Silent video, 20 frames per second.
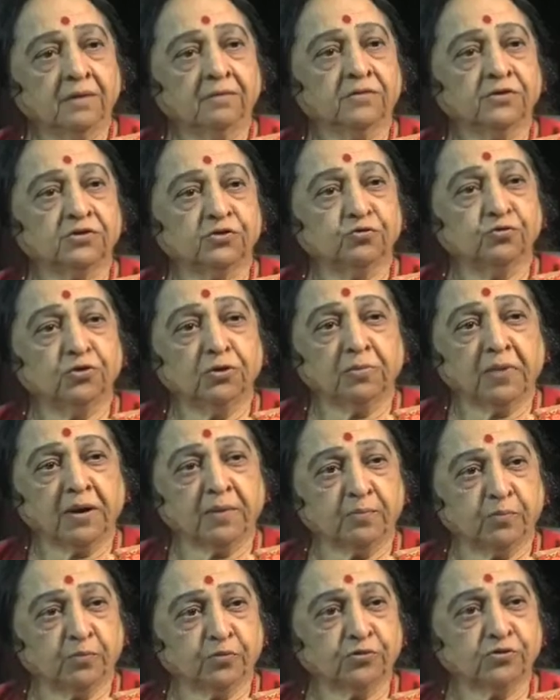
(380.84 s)
was doing my
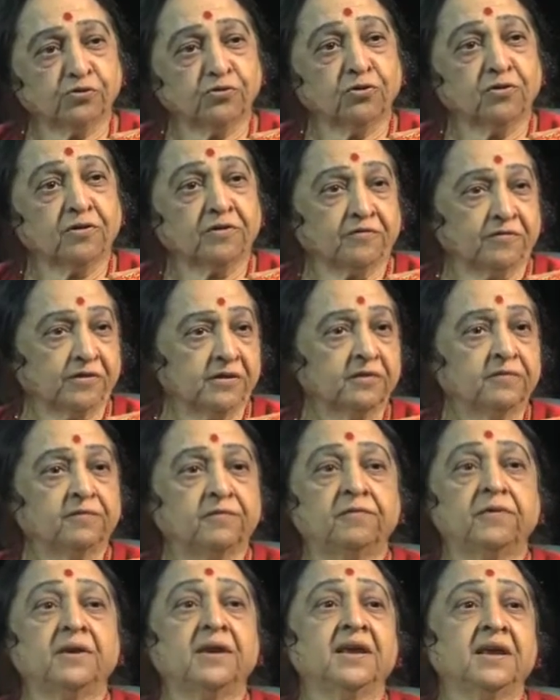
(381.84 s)
postdoc with a
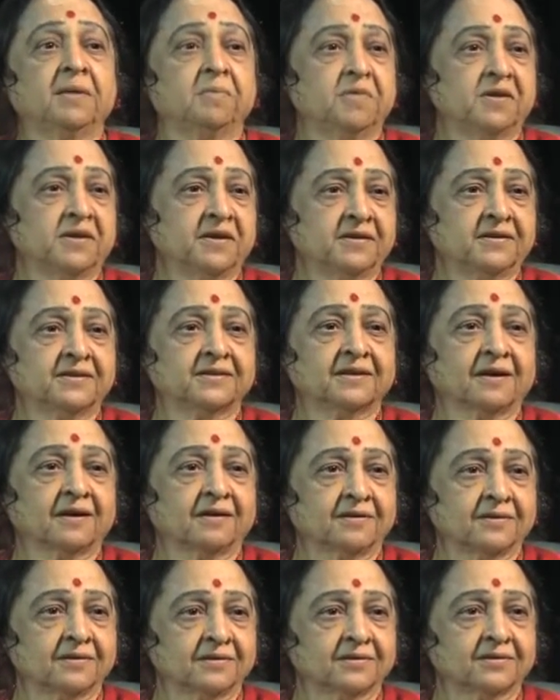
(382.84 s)
very eminent
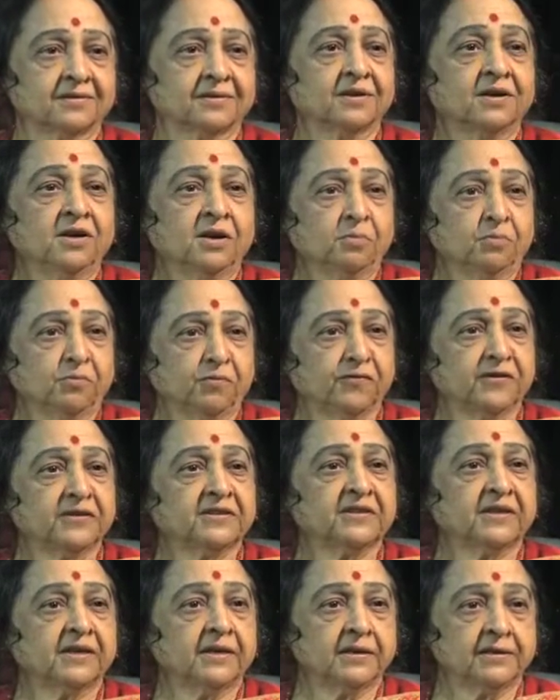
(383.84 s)
scientist,
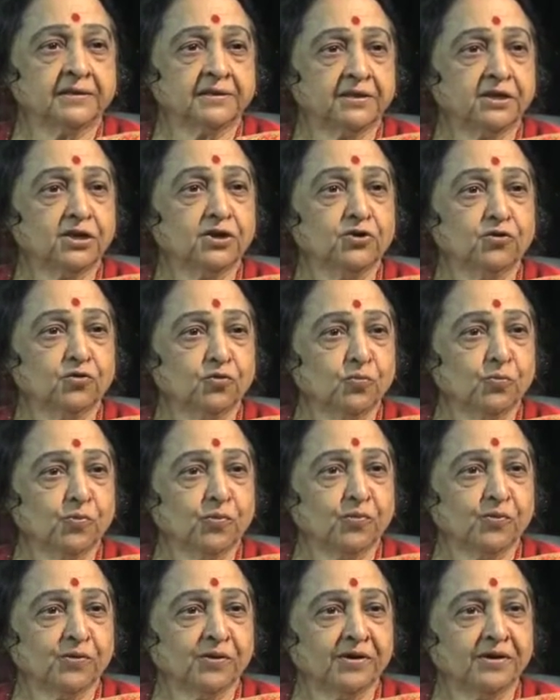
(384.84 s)
Professor A.C.
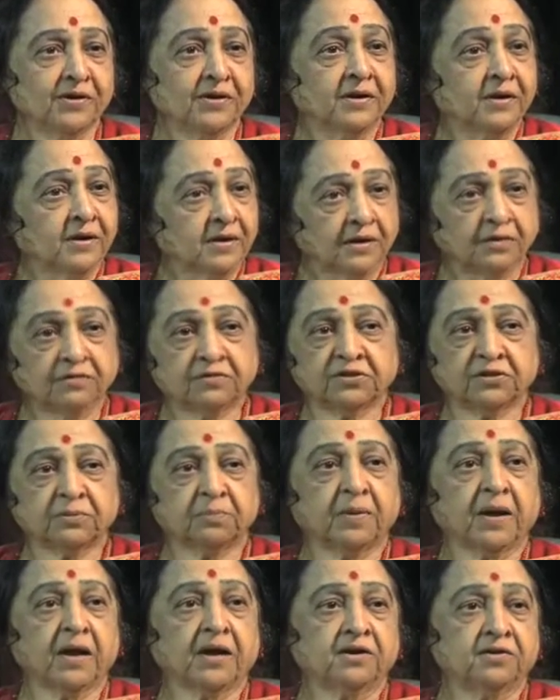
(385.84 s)
Leopold. He was a
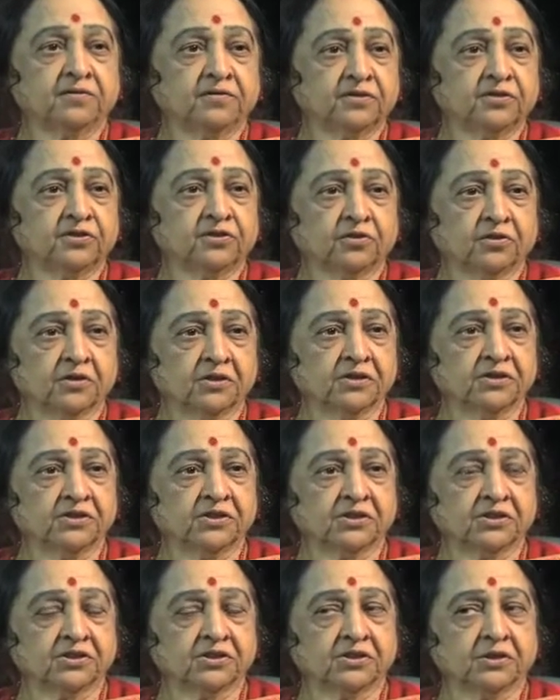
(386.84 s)
plant
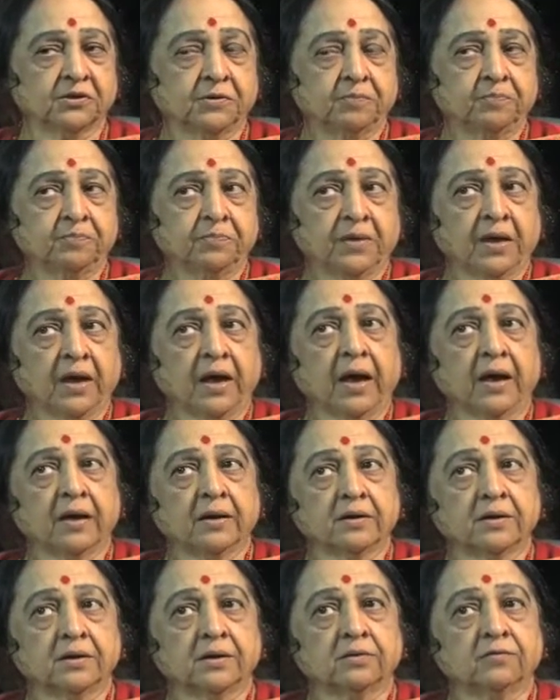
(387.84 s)
physiologist.
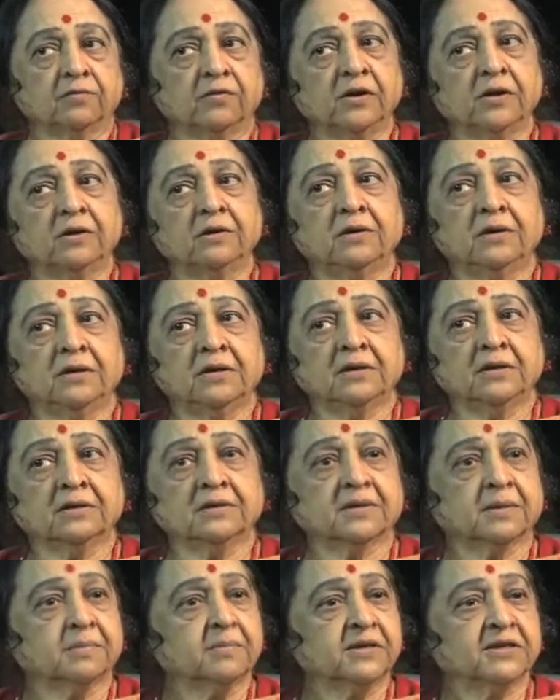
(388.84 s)
And we did
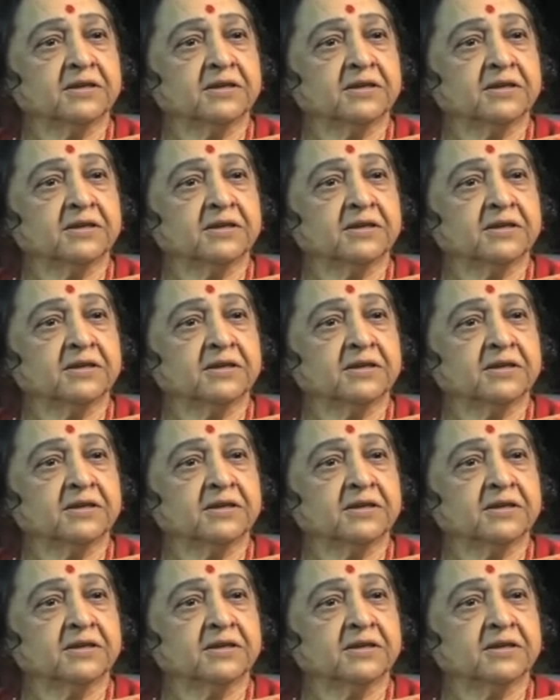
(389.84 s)
some